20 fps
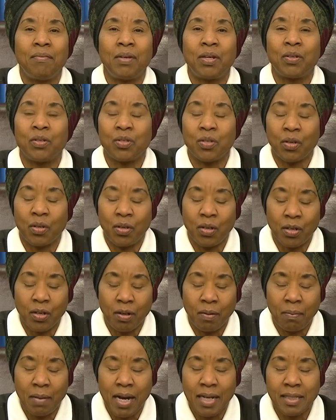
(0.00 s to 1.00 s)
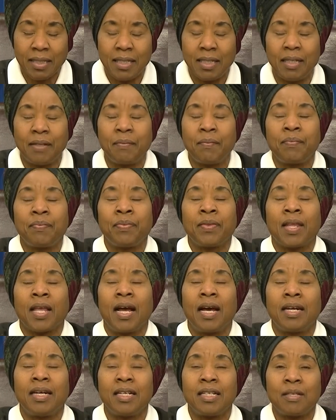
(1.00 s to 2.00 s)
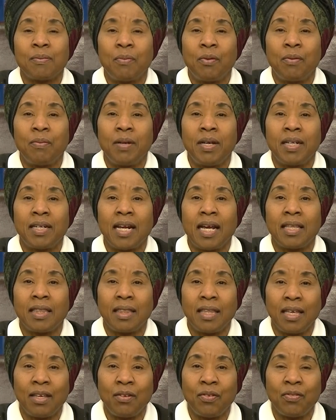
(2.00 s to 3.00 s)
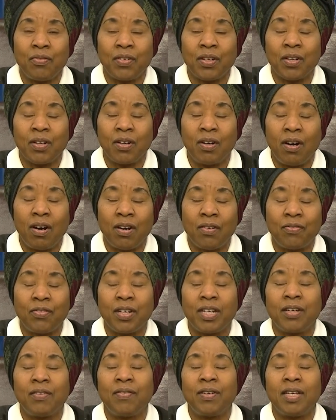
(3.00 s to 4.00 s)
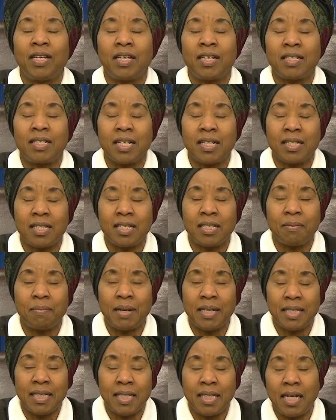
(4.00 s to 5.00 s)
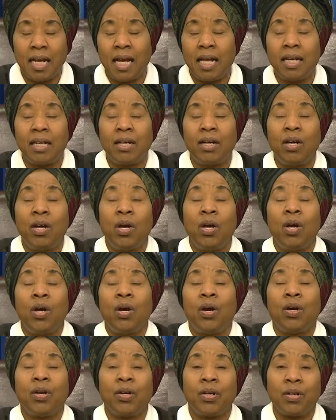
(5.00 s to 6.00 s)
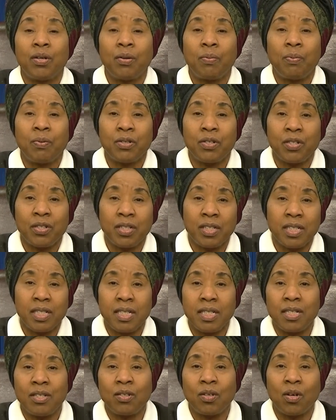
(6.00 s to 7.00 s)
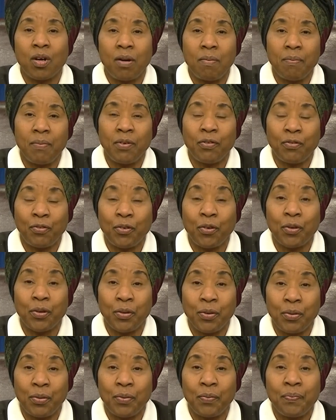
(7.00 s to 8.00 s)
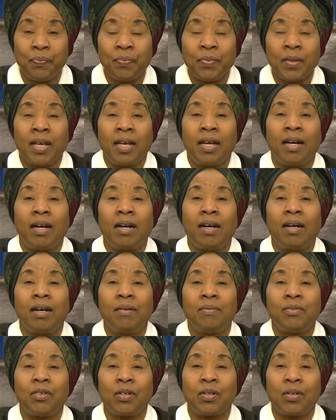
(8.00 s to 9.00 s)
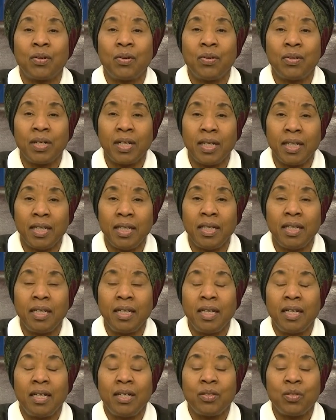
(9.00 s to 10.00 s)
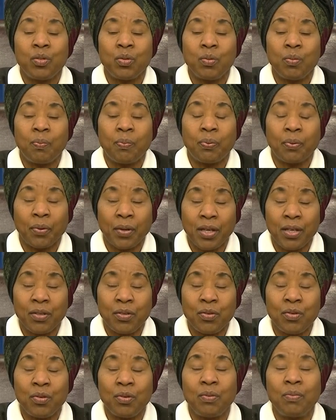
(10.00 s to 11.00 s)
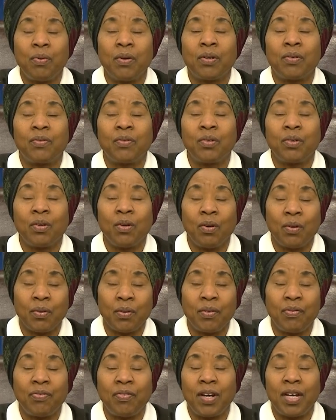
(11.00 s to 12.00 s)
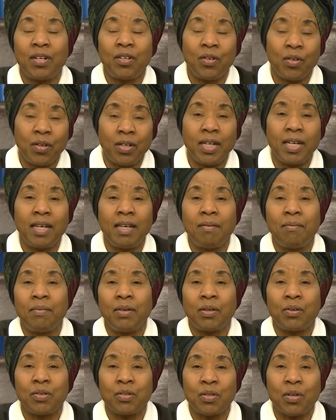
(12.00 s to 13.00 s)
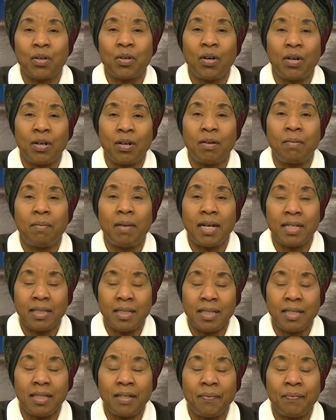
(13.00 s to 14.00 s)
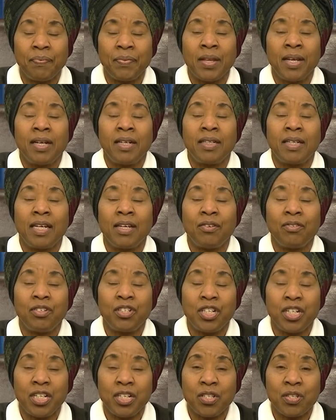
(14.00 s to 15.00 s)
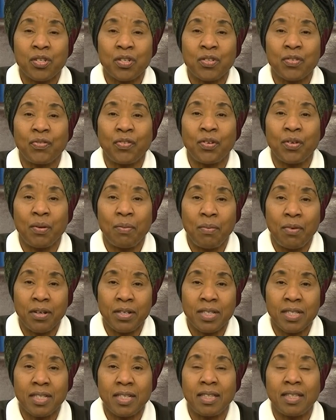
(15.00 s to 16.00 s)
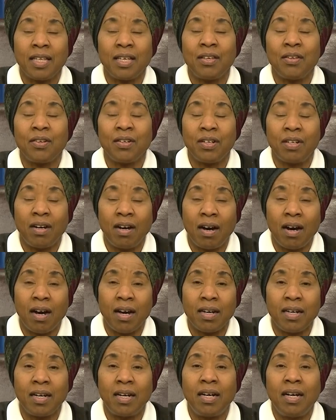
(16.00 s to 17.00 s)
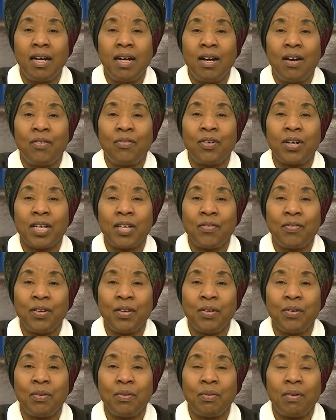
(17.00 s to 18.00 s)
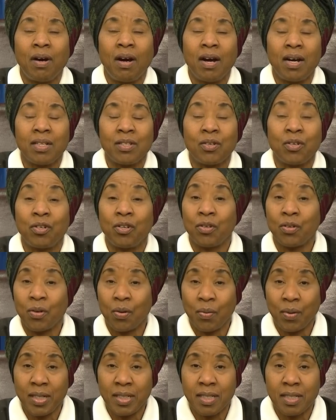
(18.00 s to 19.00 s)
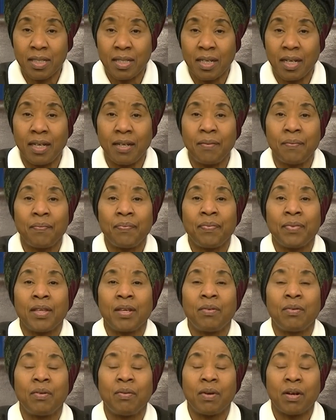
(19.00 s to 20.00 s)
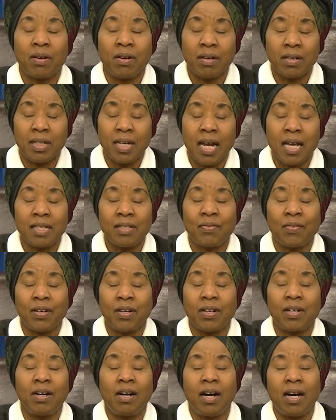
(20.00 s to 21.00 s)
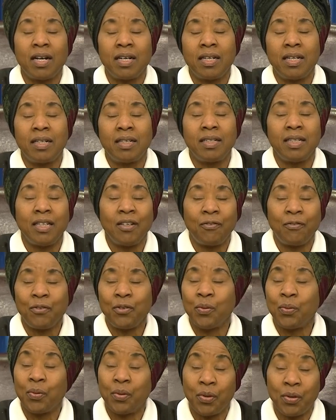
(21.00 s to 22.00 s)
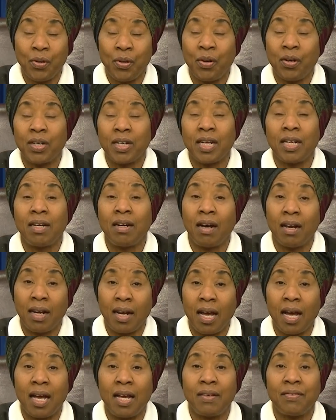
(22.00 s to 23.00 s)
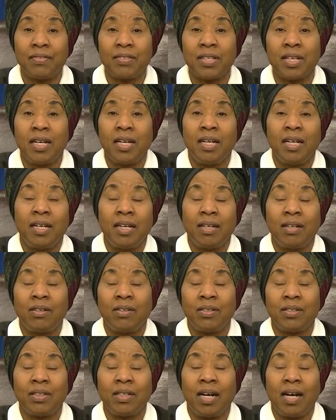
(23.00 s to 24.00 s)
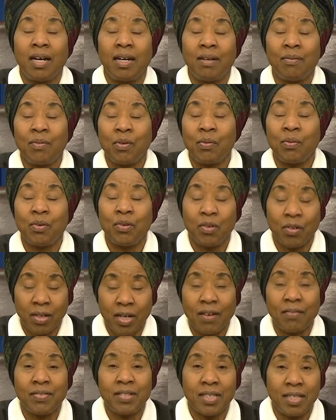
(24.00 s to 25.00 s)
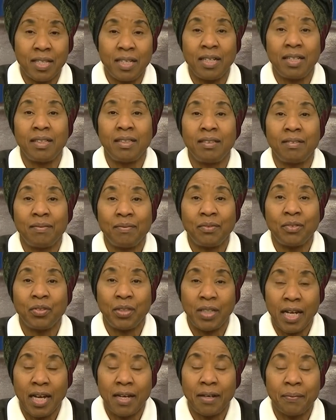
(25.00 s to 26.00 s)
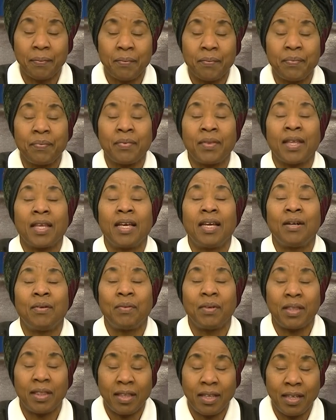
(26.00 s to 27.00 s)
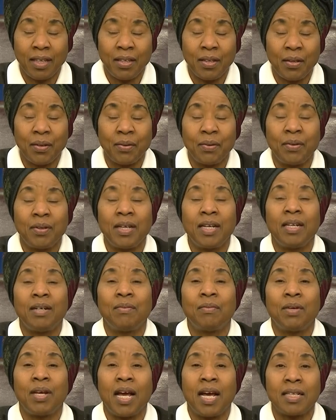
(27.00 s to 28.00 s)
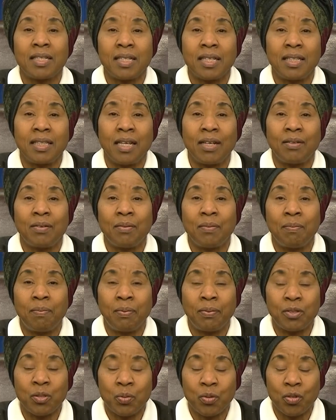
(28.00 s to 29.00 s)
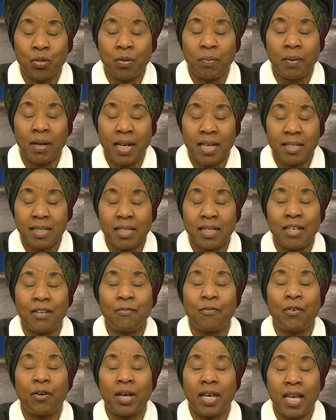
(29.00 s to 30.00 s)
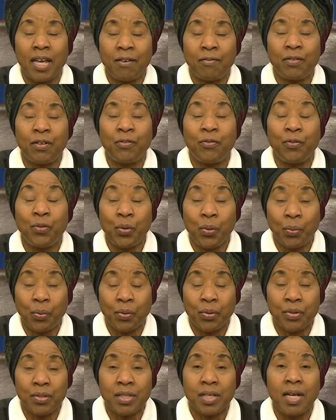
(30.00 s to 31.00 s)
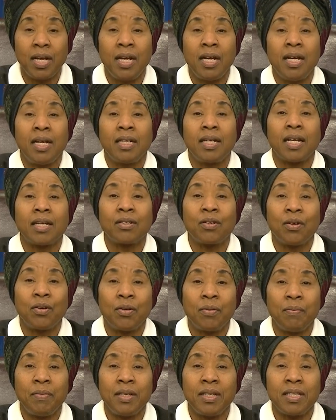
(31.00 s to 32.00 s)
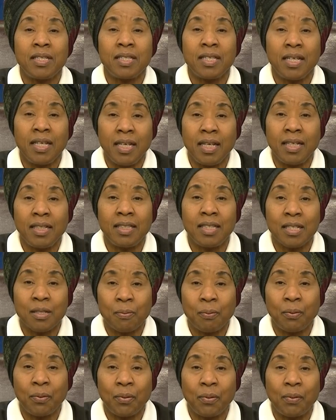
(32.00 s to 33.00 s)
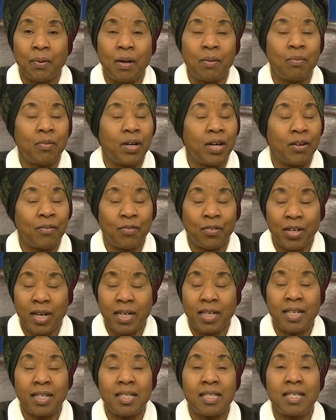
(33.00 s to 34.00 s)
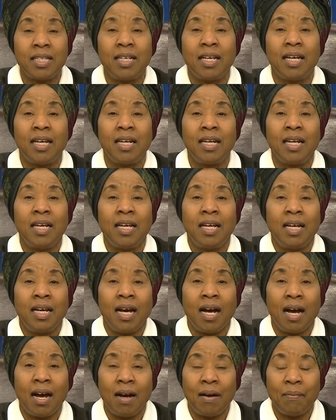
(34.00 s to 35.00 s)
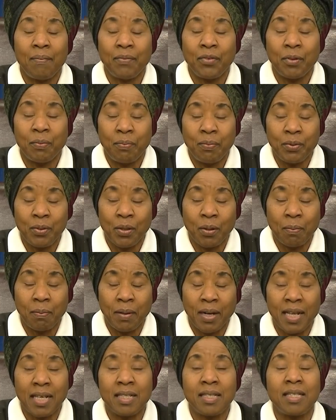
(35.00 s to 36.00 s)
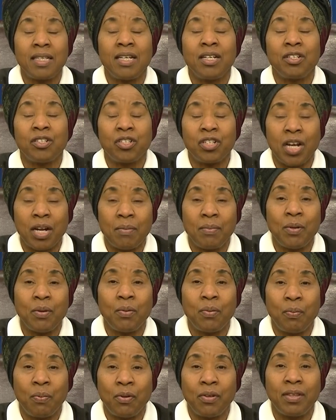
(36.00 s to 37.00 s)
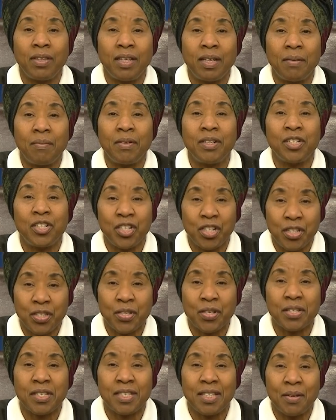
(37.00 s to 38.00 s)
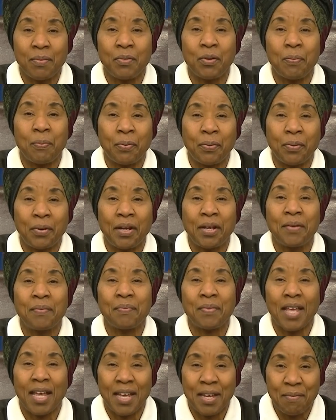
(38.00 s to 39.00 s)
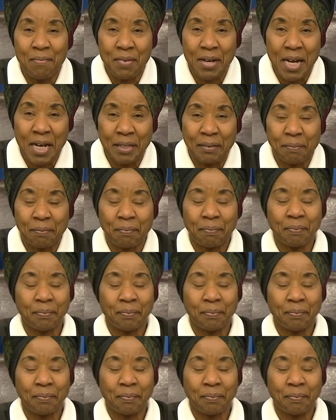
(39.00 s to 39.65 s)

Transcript: because you're God Almighty. At this moment, I thank you, Father God, for giving Exercice Matinal another opportunity to come before you, um, not only to praise you, but to glorify your name because you're God Almighty. Thank you, Jesus, for your mercy. Thank you, God, for giving us another Wednesday. We recognize, Father God, if you were not in our lives, uh, um, we will not have seen today. And we thank you, and we're asking that the special blessing for every viewers that's going to be seeing this program, whenever that they see it, um, the, your blessing shall be upon them. In Jesus' name we pray. Amen.